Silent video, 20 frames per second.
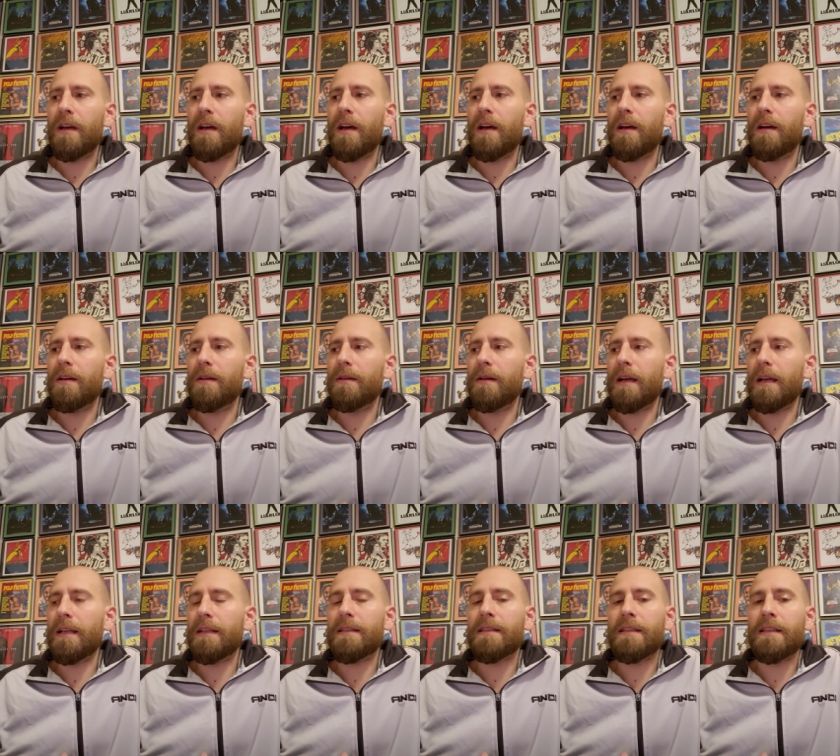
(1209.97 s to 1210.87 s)
Uh,
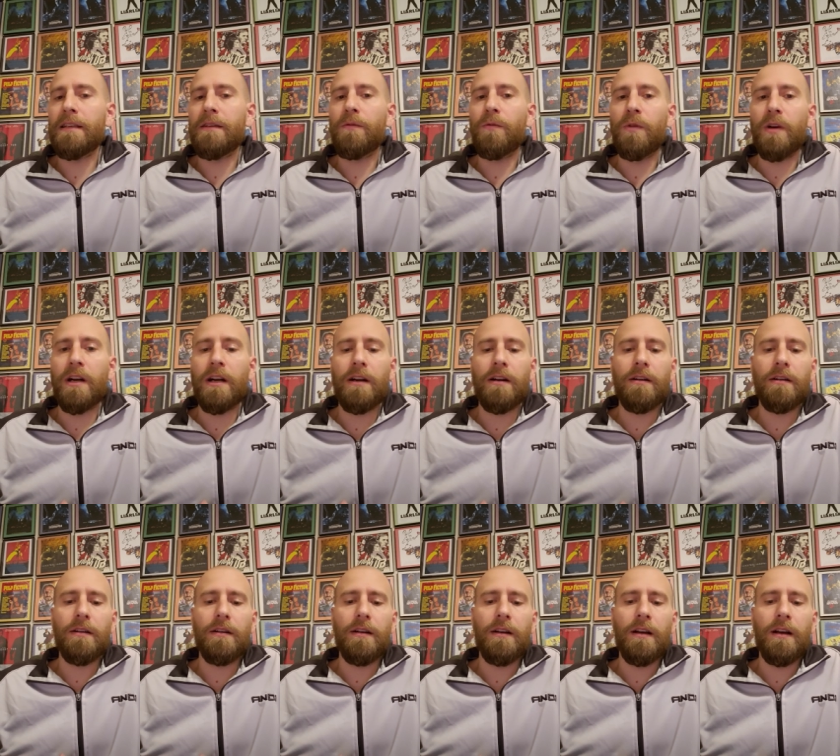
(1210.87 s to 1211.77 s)
I could see
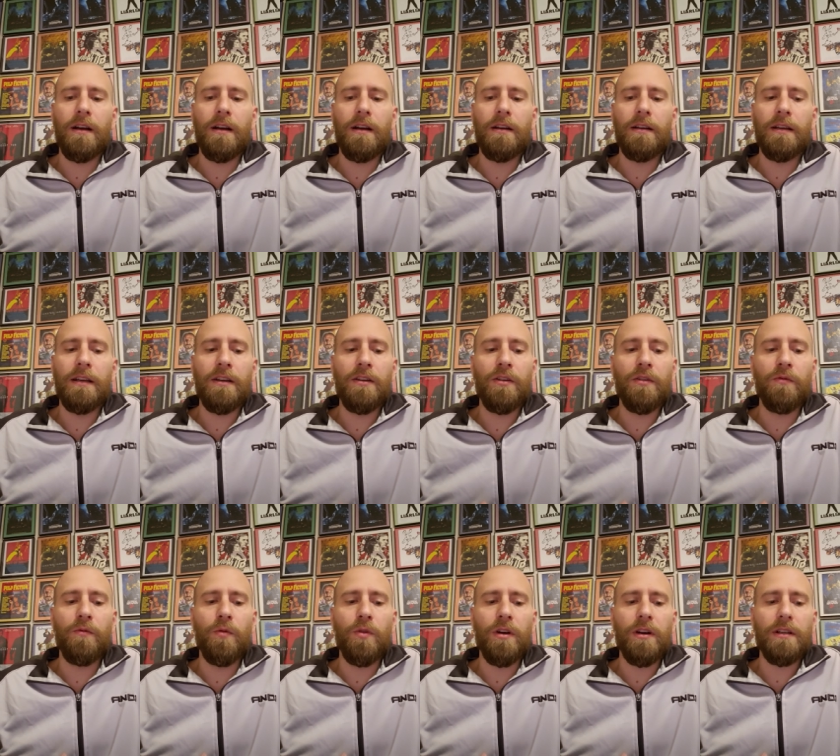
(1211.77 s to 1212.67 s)
where uh, it could
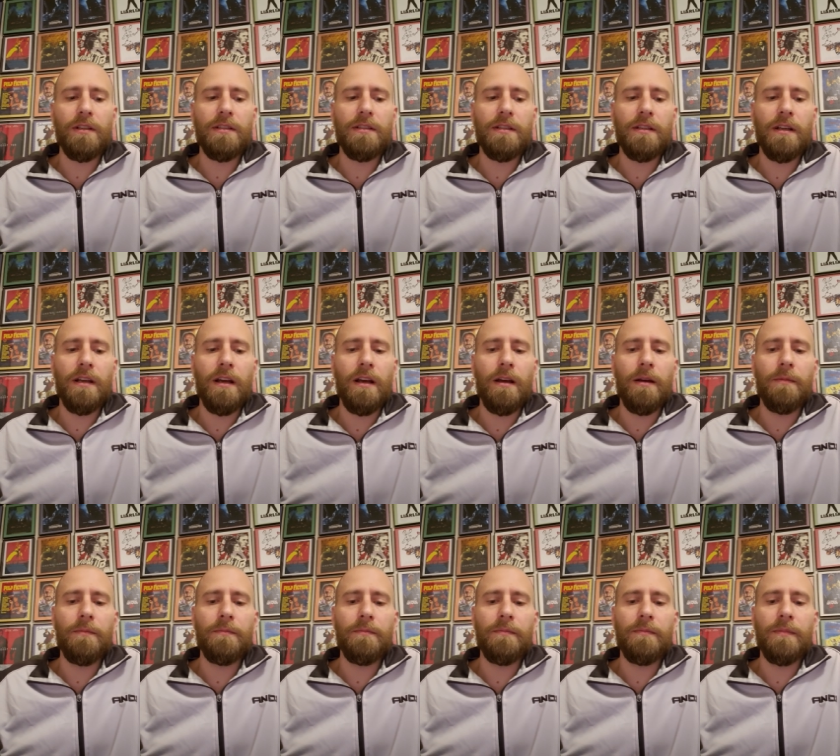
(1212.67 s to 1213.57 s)
have worked.
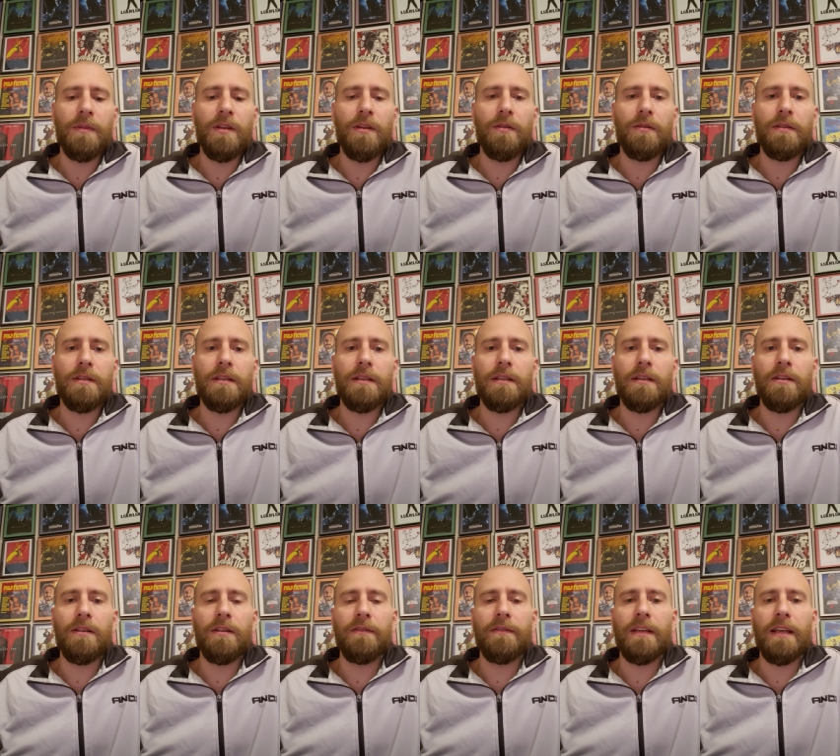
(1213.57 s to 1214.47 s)
Um, you know, it
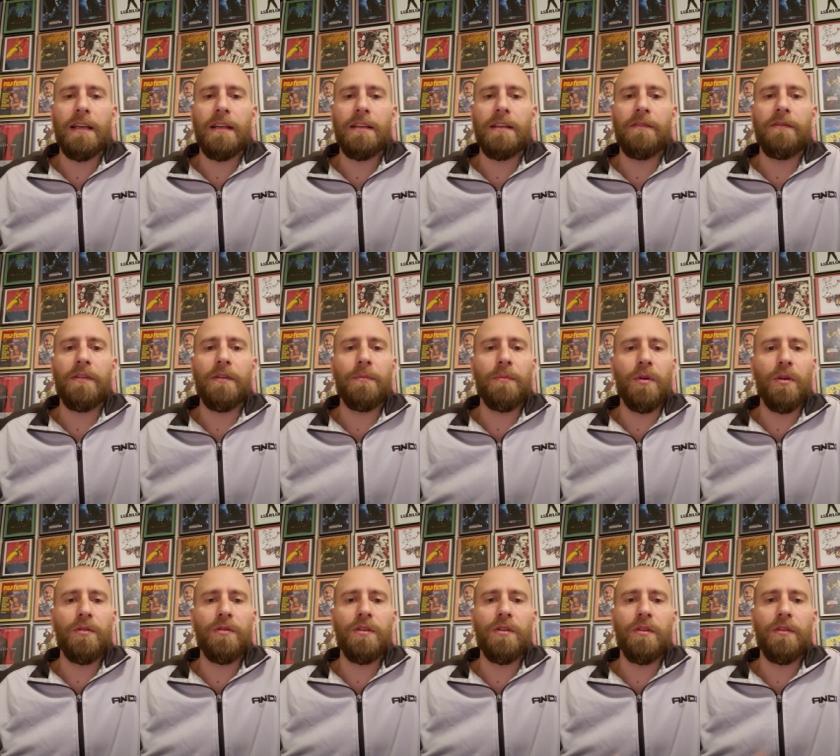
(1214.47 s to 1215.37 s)
could have taken a different
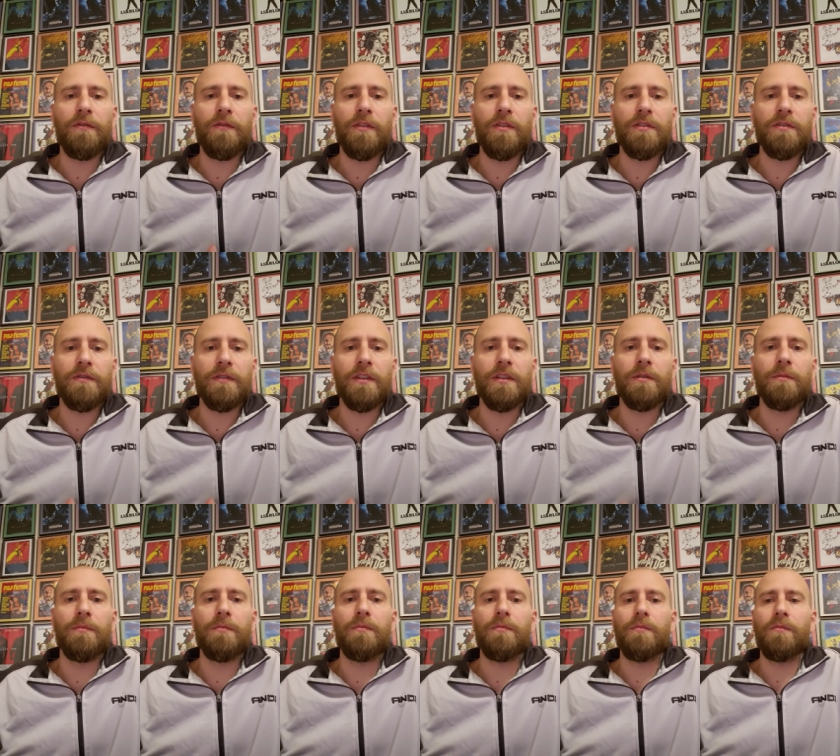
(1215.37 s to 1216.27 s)
approach. You know, the first
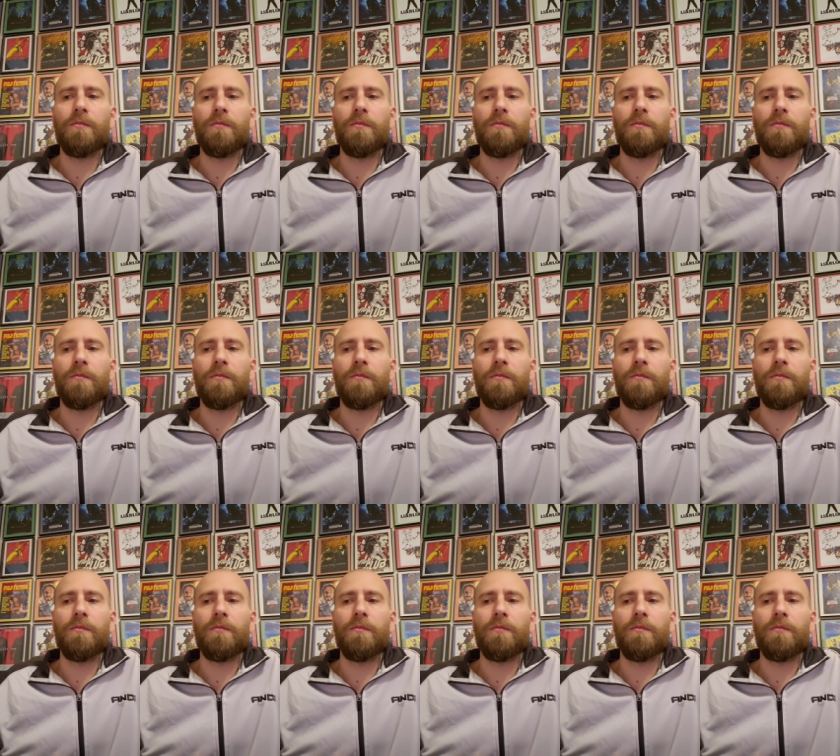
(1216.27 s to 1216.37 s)
film